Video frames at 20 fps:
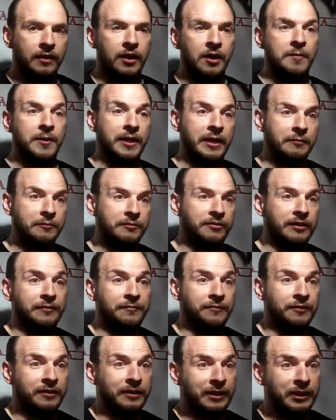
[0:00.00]
My name's
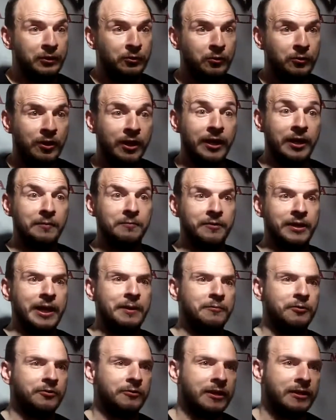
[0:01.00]
Sefton Hill. I'm
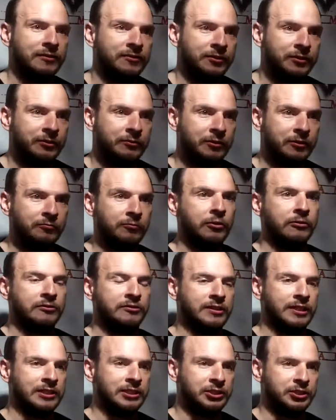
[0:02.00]
game director at
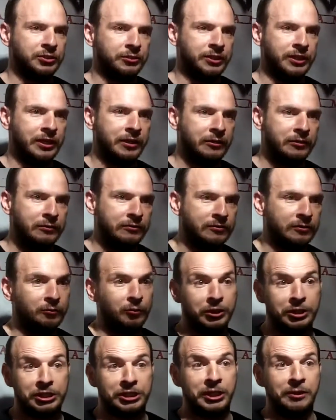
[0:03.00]
Rocksteady Studios,
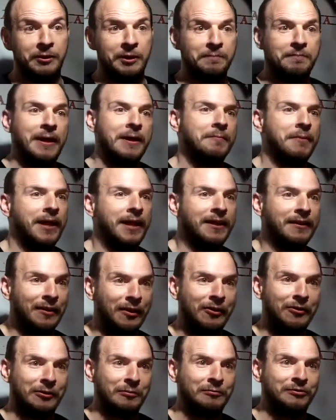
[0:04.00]
and we're showing
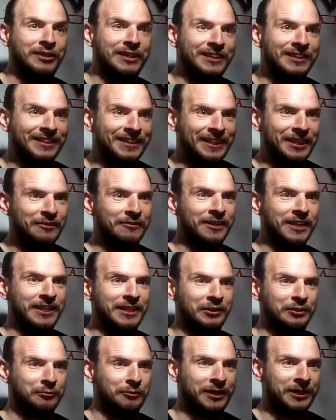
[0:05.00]
Batman Arkham City here at
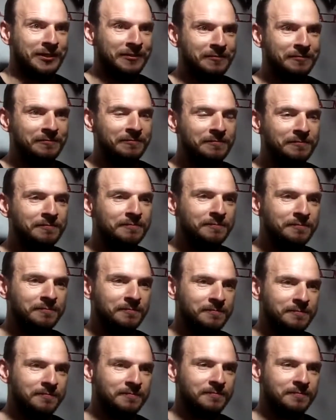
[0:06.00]
E3.